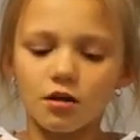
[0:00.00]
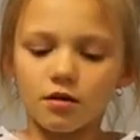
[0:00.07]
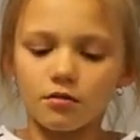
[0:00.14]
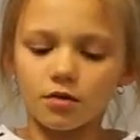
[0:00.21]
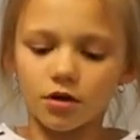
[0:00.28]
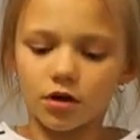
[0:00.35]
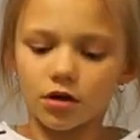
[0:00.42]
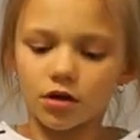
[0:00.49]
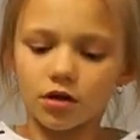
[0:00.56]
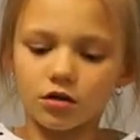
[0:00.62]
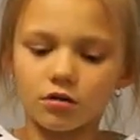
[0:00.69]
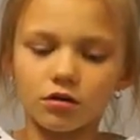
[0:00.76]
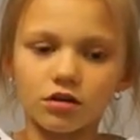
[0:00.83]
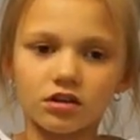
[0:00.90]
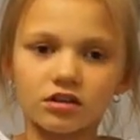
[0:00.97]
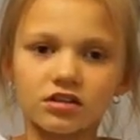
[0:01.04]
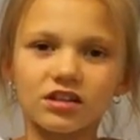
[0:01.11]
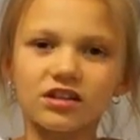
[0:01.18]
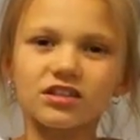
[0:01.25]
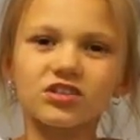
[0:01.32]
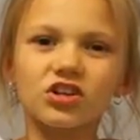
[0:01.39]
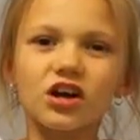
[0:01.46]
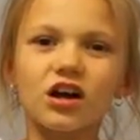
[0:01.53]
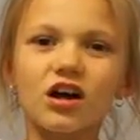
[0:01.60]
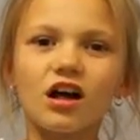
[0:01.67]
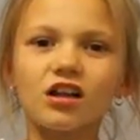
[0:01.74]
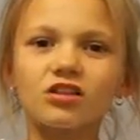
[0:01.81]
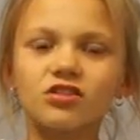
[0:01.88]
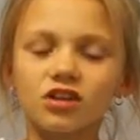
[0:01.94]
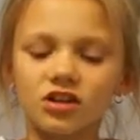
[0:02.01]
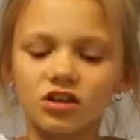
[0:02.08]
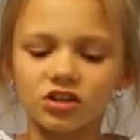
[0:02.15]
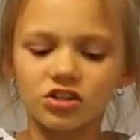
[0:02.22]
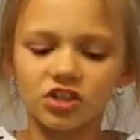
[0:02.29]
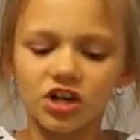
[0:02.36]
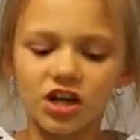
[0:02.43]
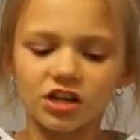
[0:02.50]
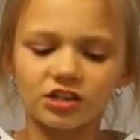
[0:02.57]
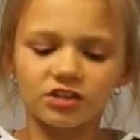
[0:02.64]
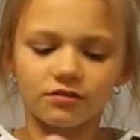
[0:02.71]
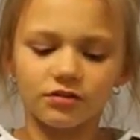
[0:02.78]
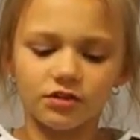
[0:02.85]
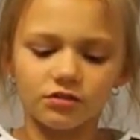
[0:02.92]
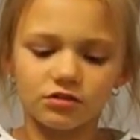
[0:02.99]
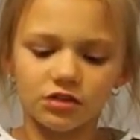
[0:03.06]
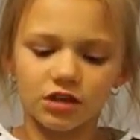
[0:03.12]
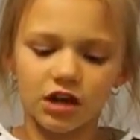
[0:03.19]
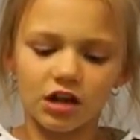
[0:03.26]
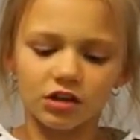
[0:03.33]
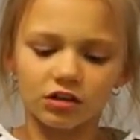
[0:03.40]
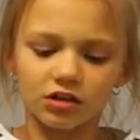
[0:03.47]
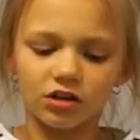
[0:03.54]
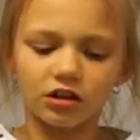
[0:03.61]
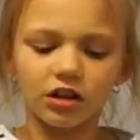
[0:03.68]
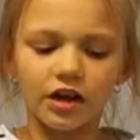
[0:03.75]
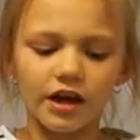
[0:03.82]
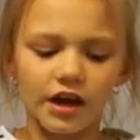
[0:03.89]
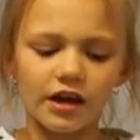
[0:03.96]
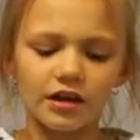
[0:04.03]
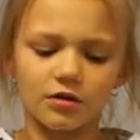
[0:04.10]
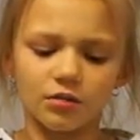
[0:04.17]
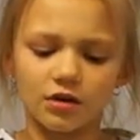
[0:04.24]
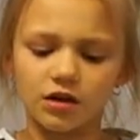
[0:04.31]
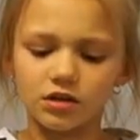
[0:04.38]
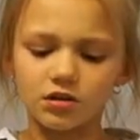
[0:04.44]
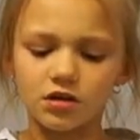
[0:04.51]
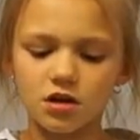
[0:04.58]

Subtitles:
But the color's gonna change if you use the colored clay anyways.